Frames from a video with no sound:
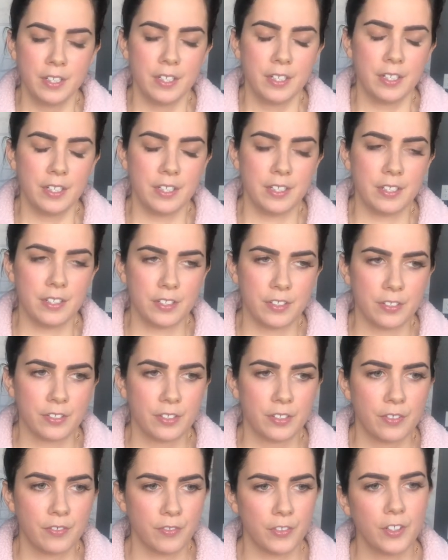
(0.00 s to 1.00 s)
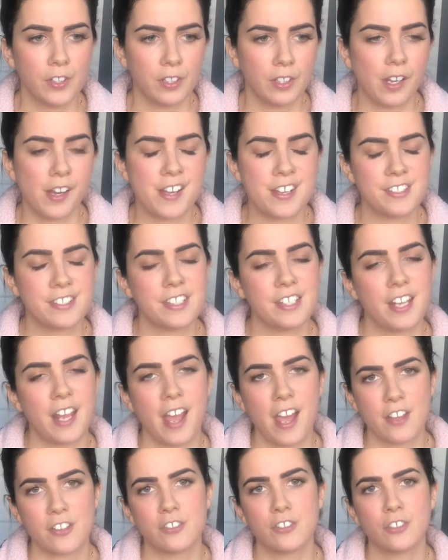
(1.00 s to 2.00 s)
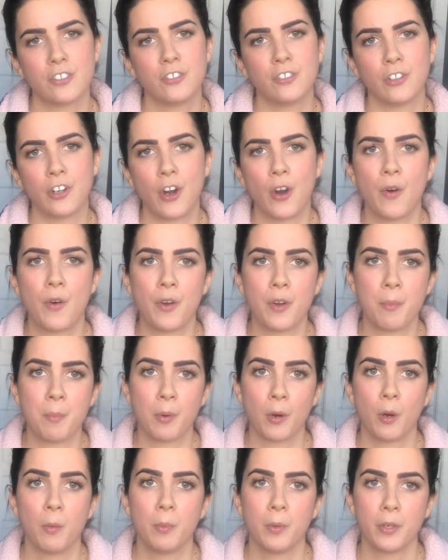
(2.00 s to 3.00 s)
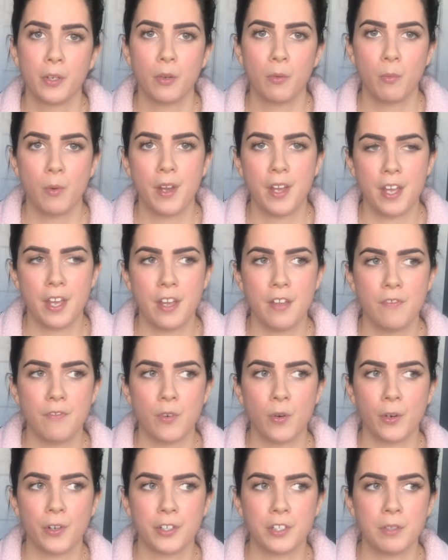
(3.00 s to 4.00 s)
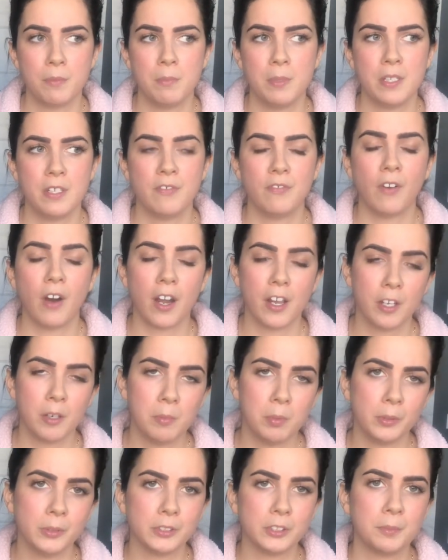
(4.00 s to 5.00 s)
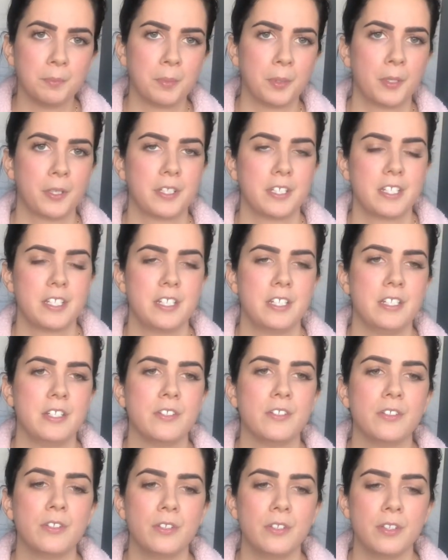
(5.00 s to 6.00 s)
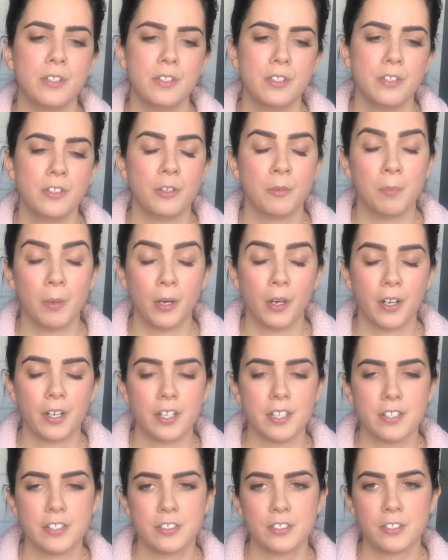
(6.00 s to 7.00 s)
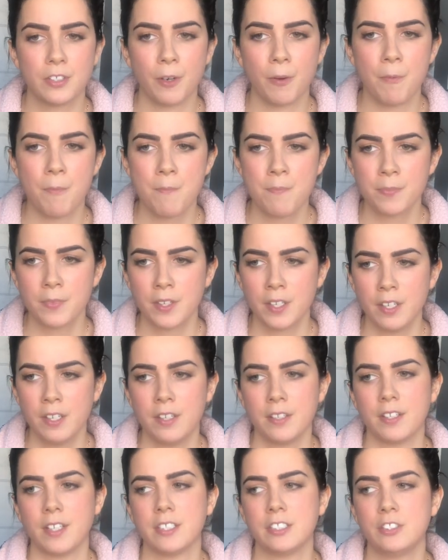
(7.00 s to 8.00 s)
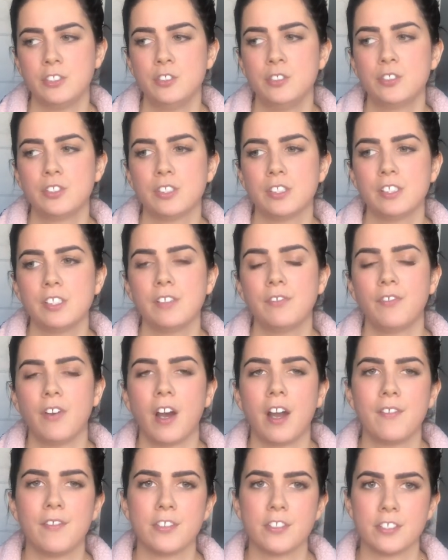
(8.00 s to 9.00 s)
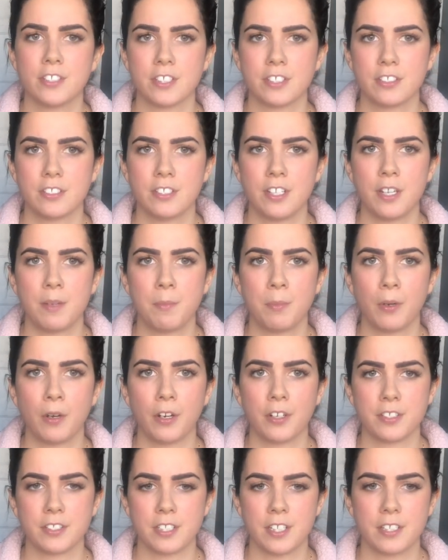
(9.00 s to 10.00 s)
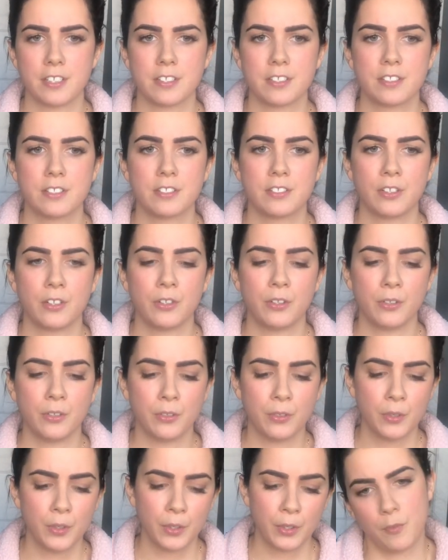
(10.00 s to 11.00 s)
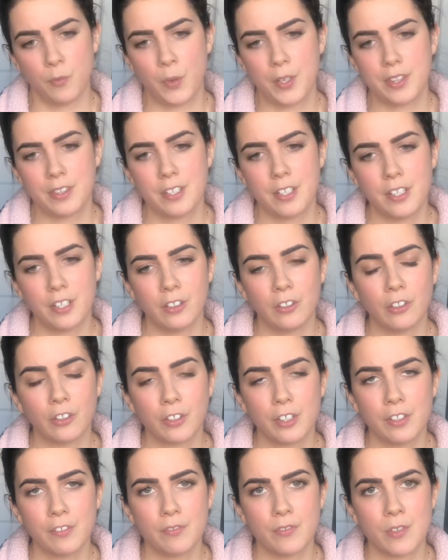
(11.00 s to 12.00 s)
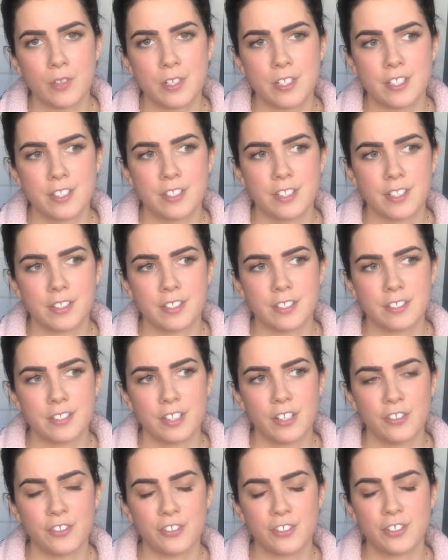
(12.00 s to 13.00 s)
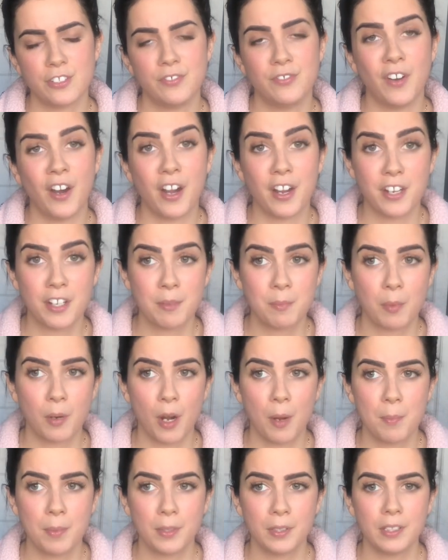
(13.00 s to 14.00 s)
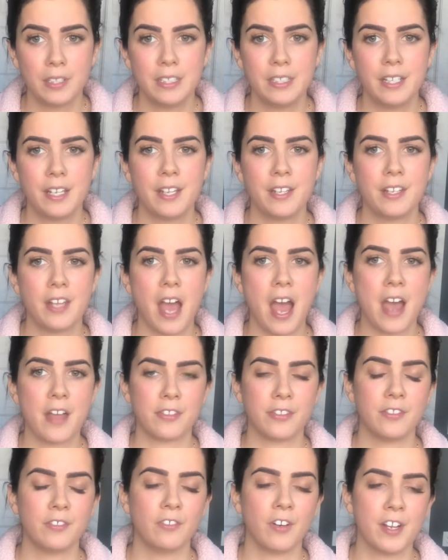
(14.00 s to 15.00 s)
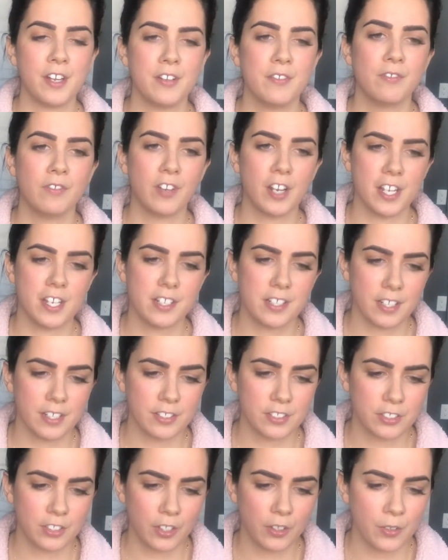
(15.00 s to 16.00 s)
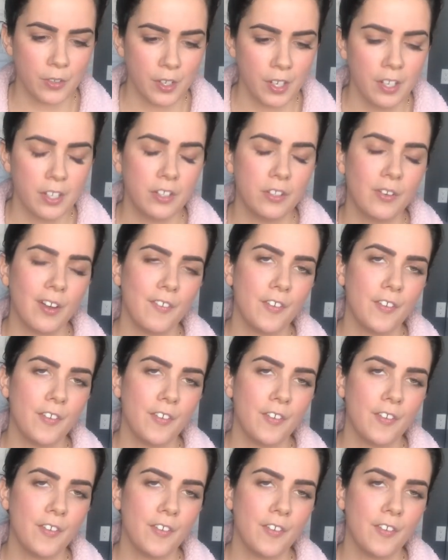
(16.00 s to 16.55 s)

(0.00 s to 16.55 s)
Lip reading: is fertilized, it has to grow an appropriate way for it to be viable to put into your body. So that's usually a 5 or 6 day process. So what they are looking for is that the cells are dividing properly and at the right rate. And so you have a